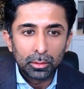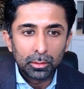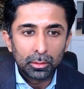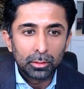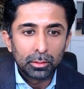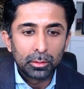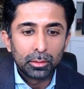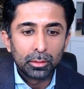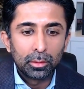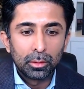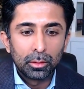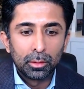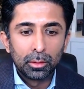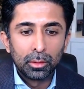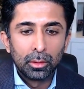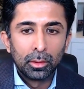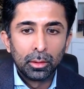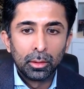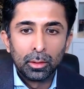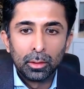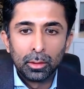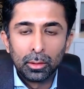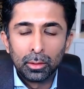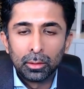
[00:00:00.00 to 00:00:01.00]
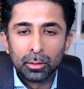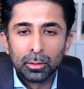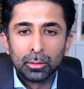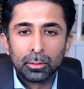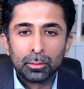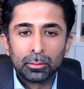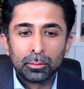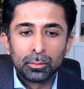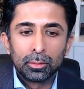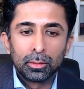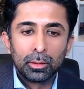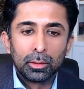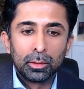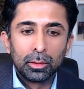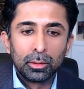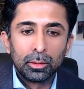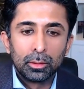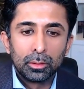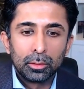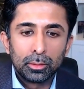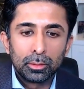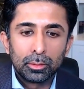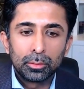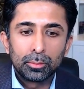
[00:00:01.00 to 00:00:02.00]

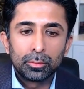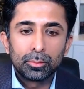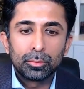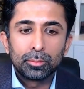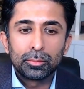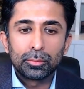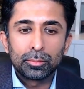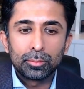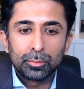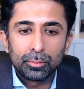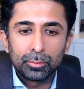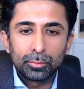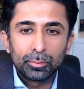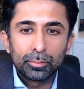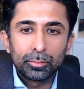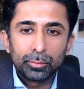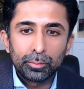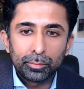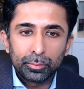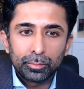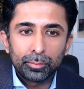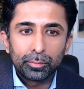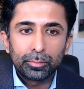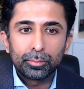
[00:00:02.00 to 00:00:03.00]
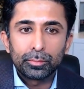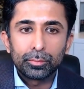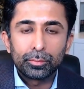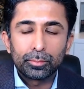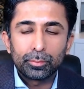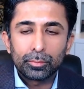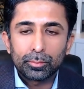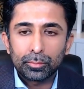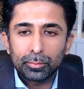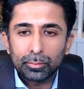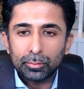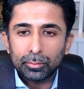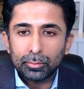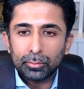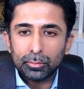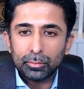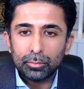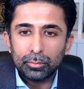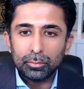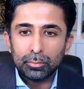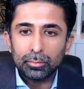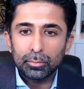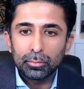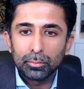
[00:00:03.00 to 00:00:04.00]

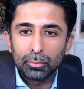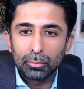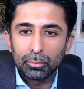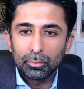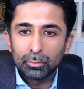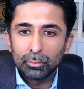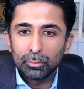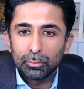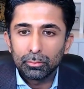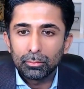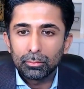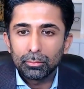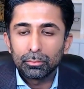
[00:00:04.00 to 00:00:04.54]
(silent)